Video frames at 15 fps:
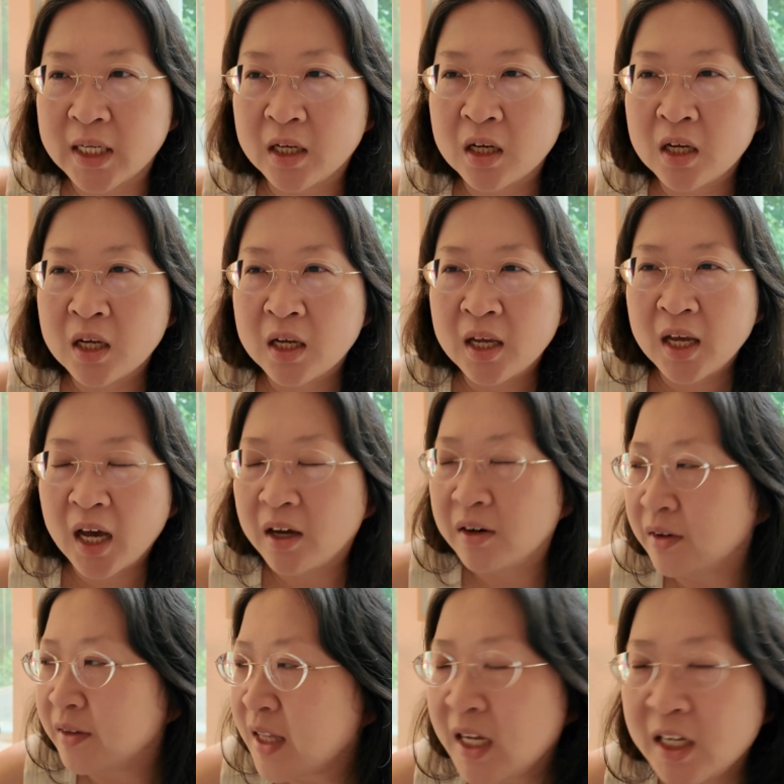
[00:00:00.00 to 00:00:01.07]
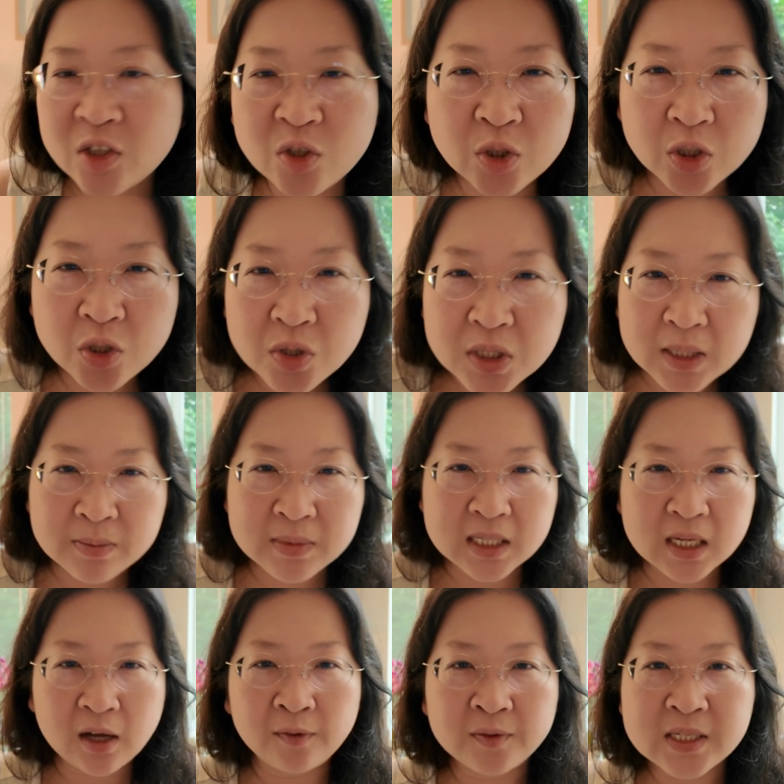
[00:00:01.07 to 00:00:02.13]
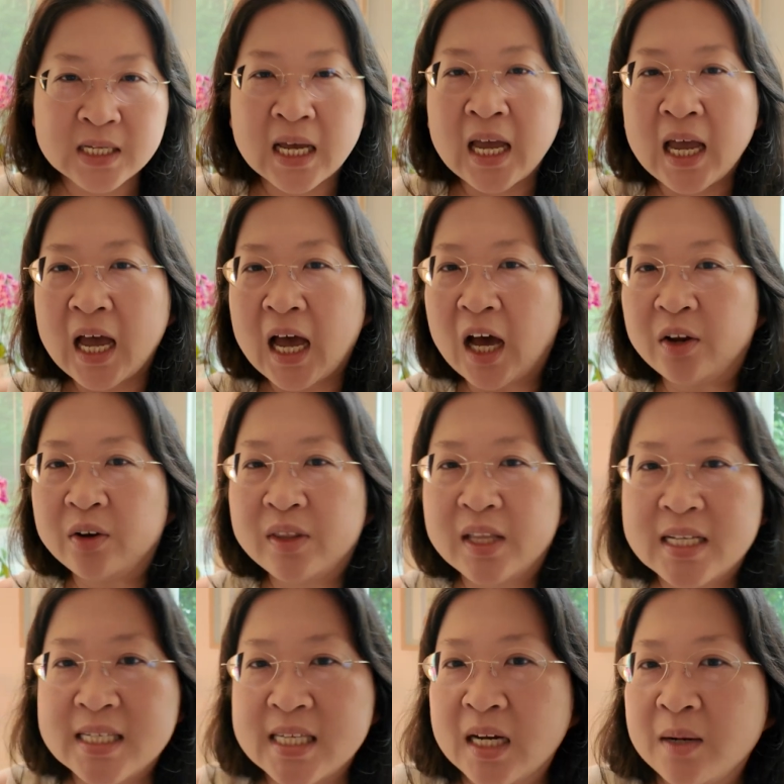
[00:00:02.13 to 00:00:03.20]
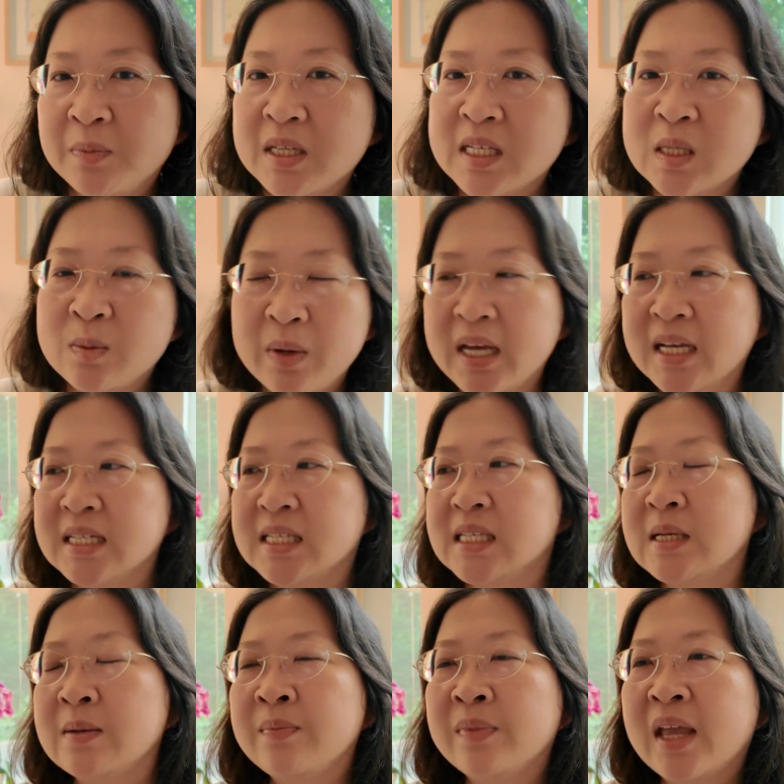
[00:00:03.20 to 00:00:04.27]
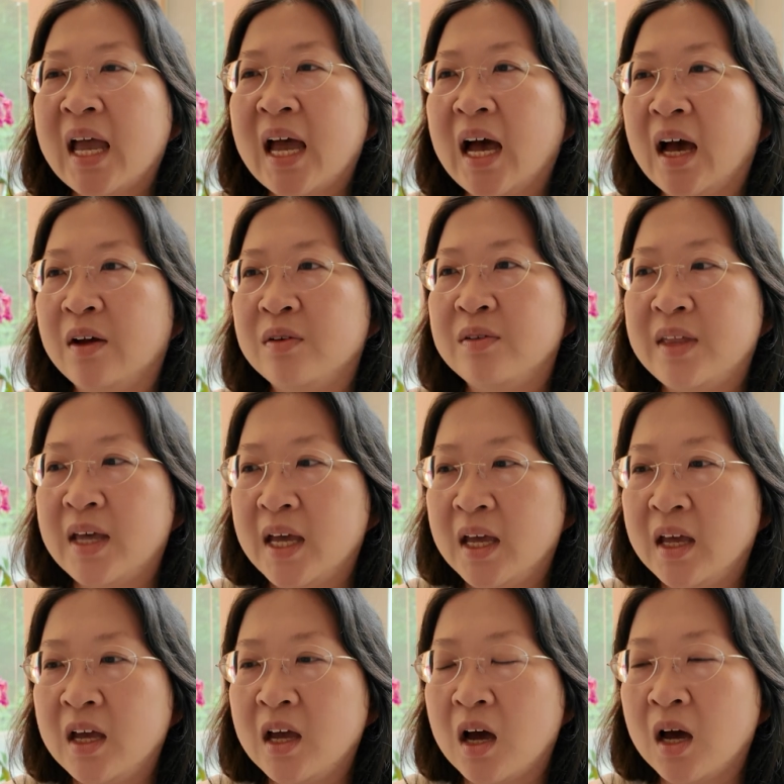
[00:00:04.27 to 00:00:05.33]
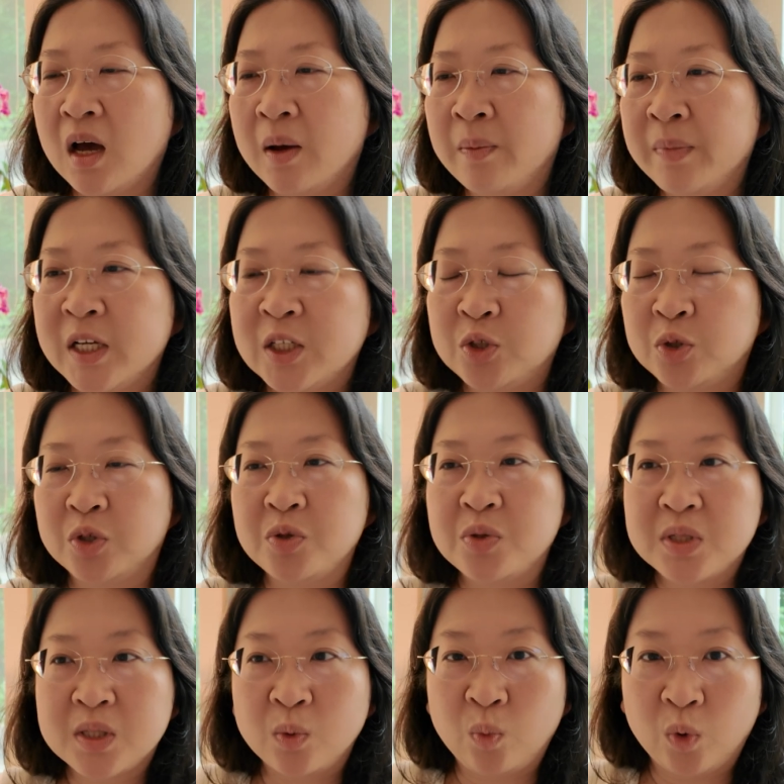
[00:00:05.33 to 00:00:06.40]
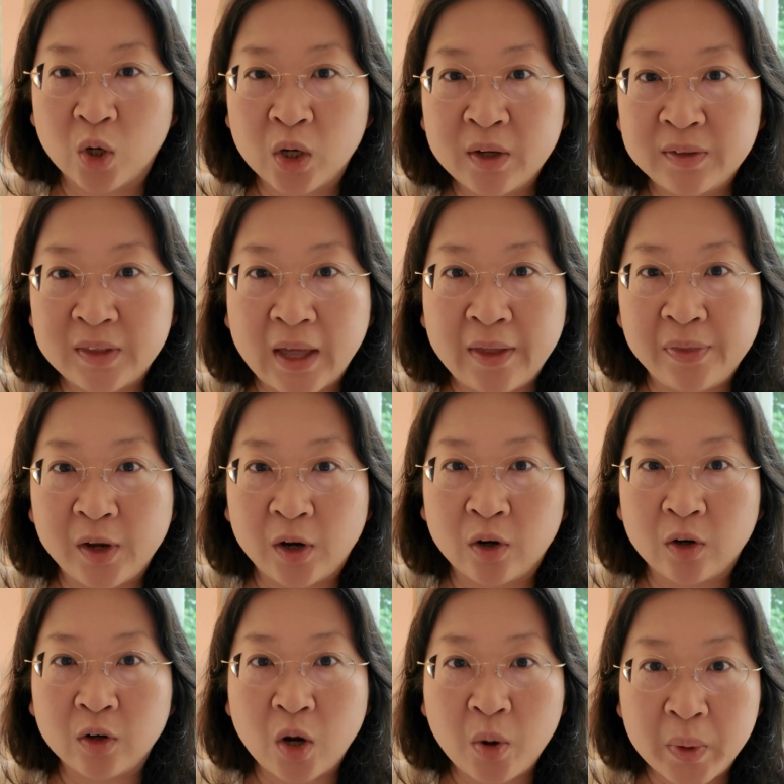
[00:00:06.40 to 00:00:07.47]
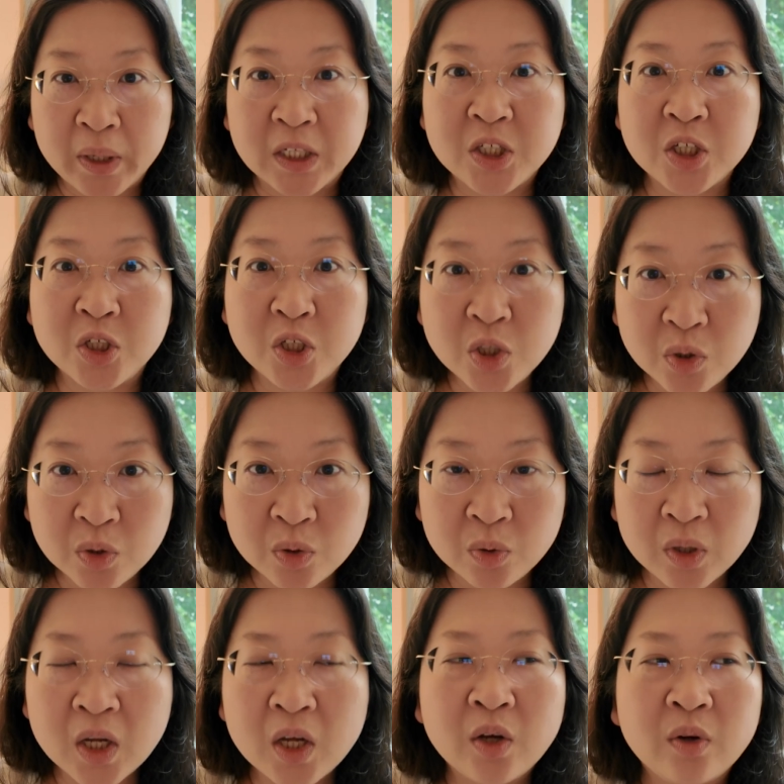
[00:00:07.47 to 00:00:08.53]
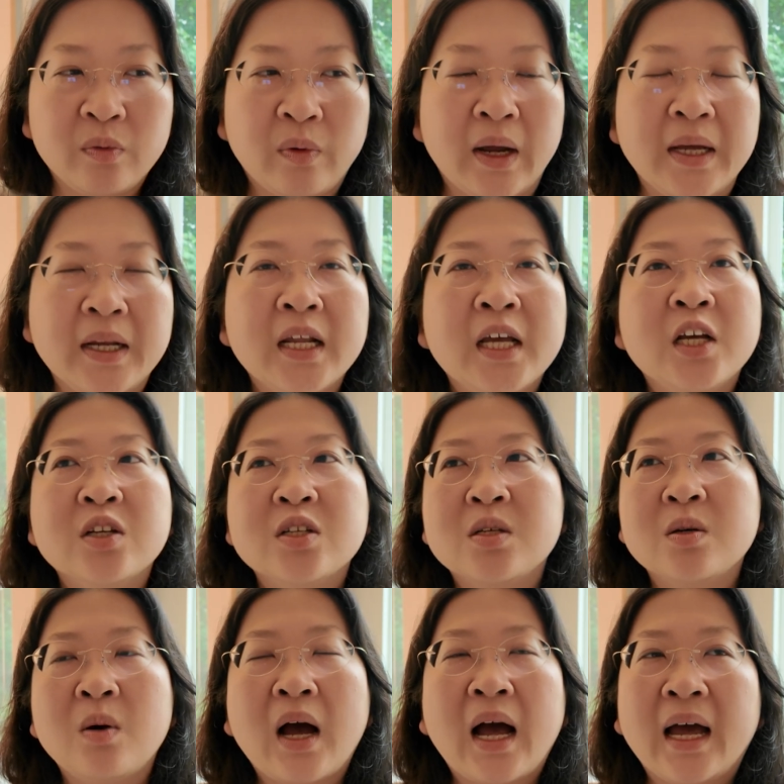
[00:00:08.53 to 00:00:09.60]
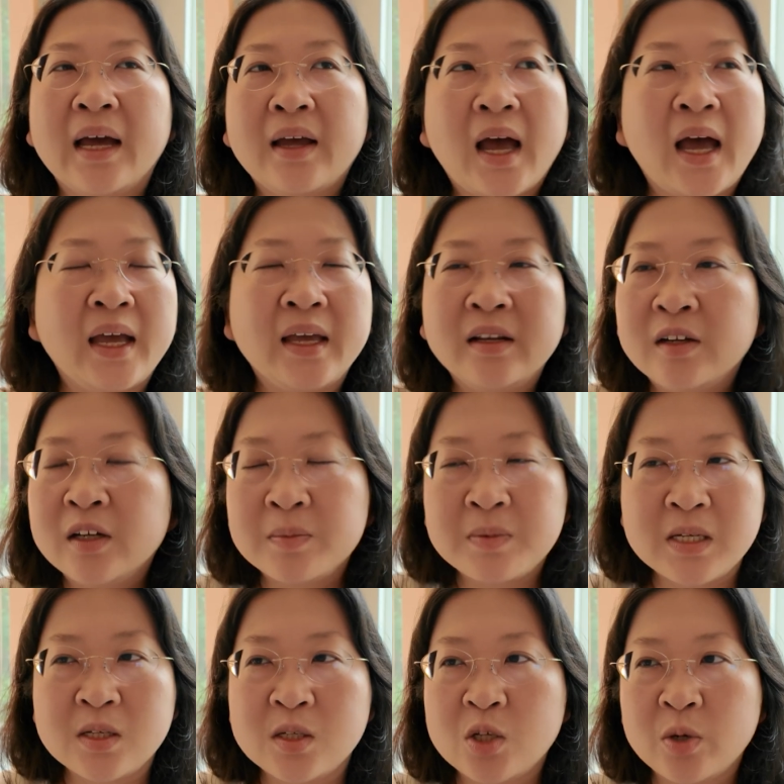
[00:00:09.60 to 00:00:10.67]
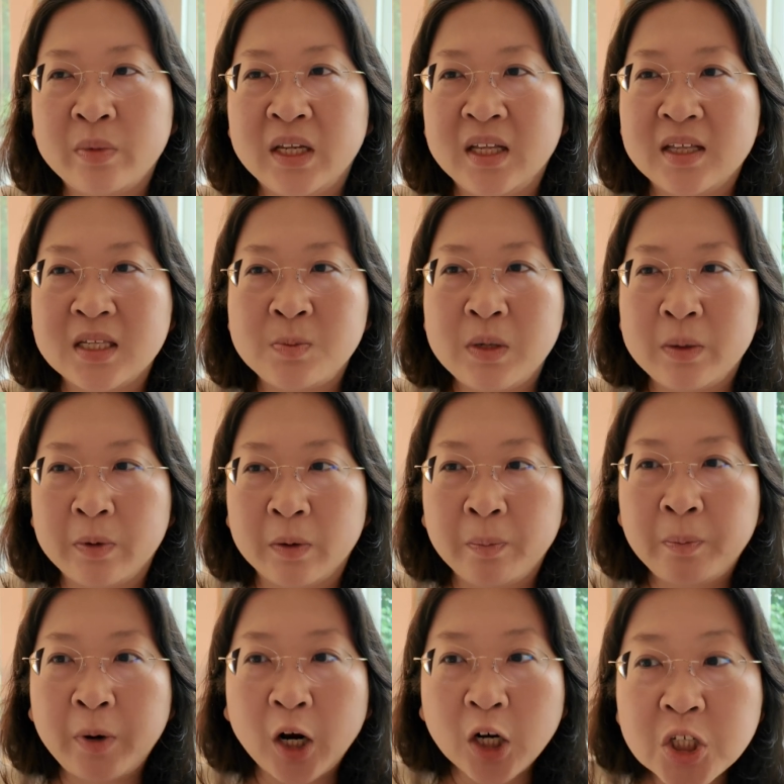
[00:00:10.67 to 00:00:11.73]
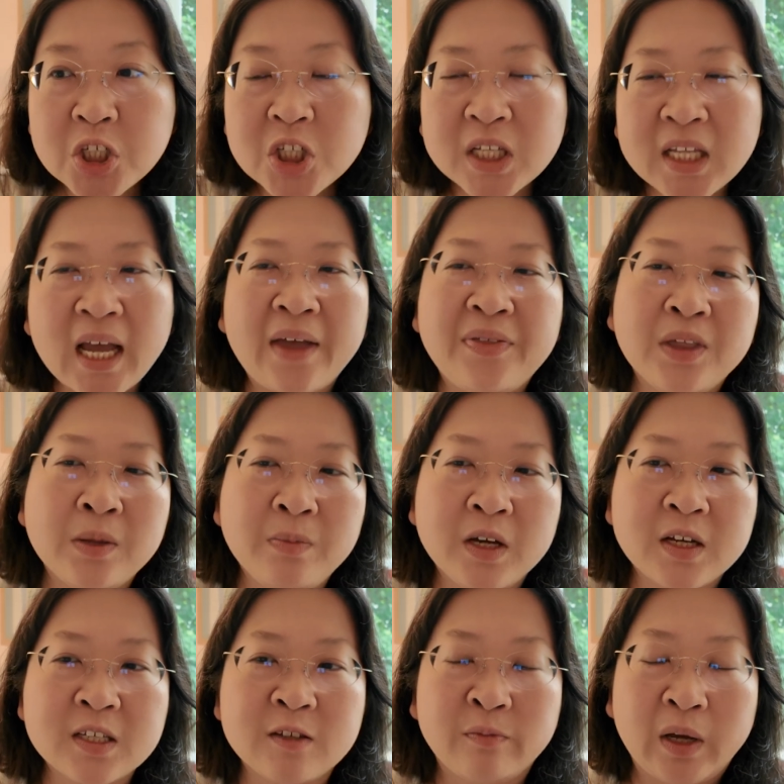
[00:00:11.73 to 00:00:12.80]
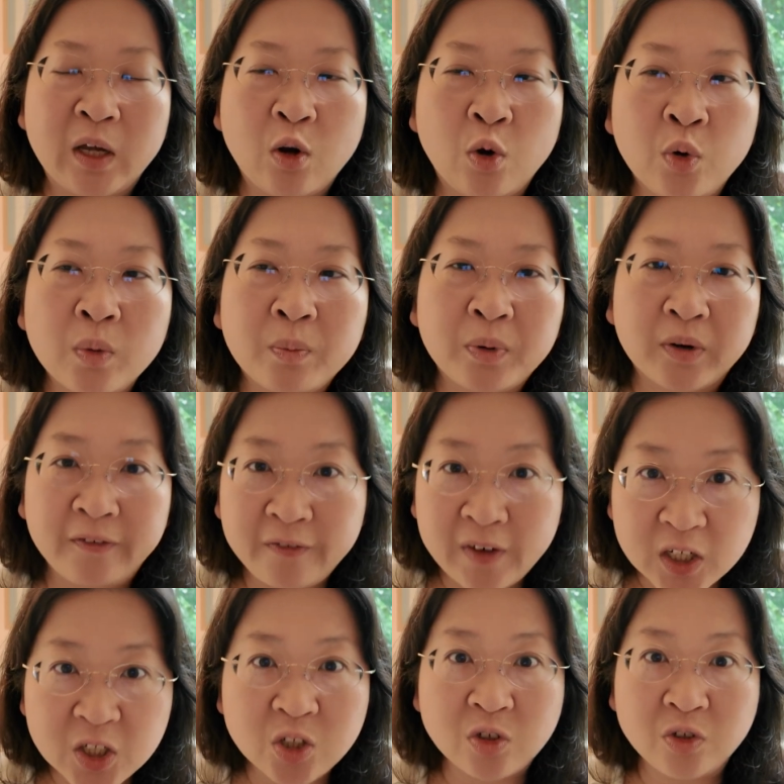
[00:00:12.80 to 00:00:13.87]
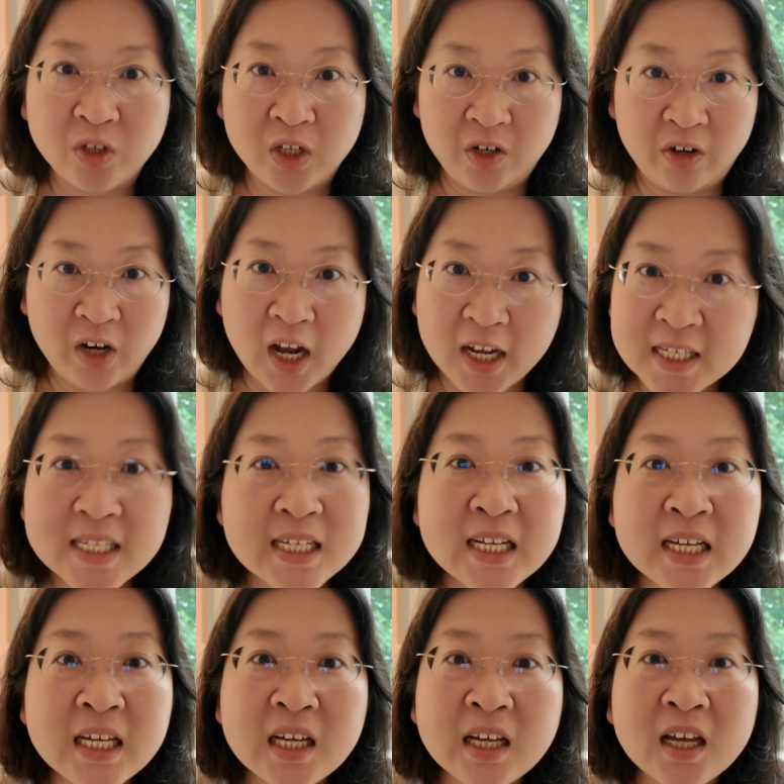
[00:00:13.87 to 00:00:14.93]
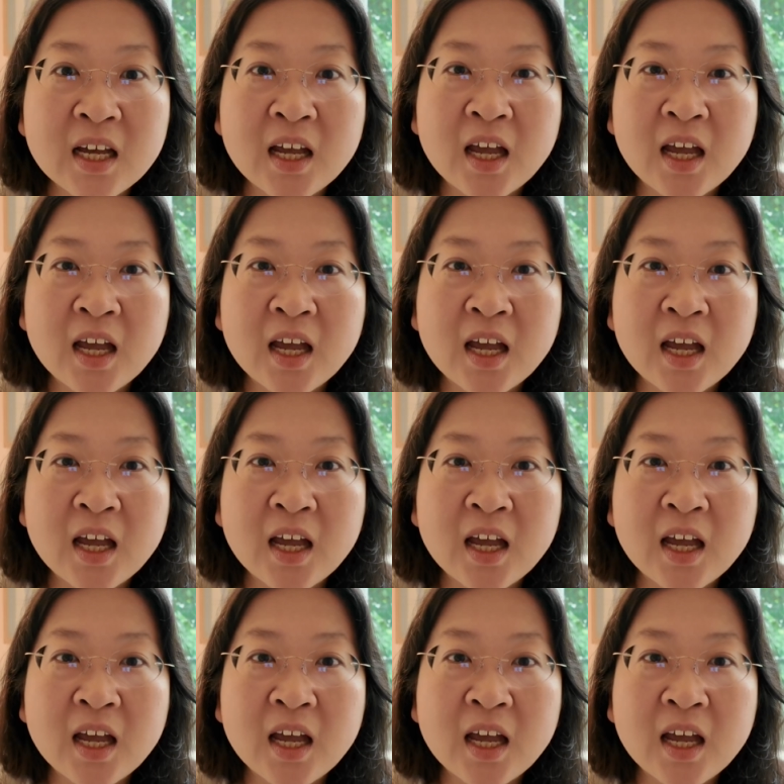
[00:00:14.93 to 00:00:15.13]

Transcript: like how do they introduce themselves? How do they set up the space? How do they introduce the work that they're going to do, right? So I ended up seeing so many of these people, partially I think because of my own professional curiosity.